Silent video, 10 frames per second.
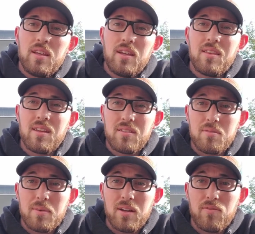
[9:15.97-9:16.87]
And thanks to
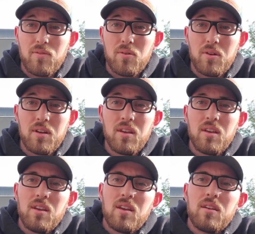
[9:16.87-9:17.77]
Mike Floyd
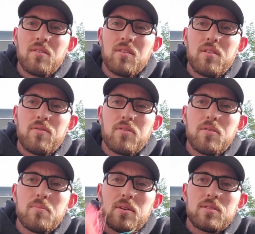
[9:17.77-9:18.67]
out there, for
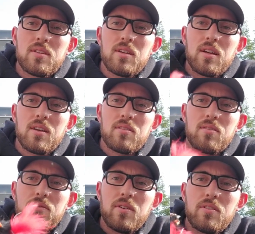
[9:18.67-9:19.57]
you musky guys
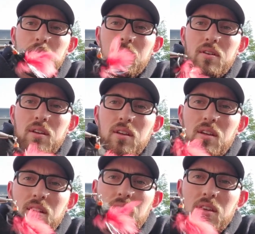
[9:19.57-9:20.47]
on Facebook,
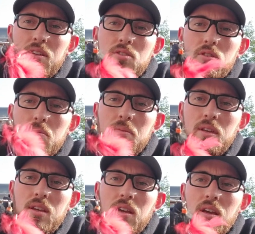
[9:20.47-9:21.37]
he showed
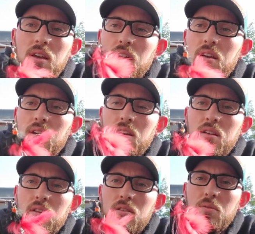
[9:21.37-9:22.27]
me
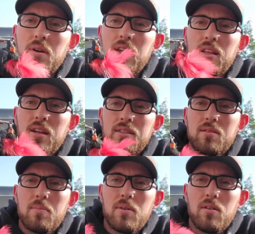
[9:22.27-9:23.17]
the way he likes to
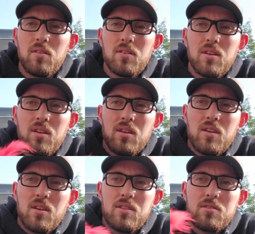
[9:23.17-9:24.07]
build
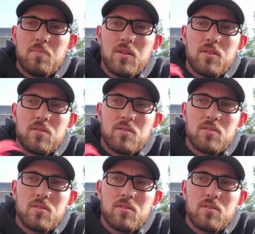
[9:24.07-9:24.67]
his spinners.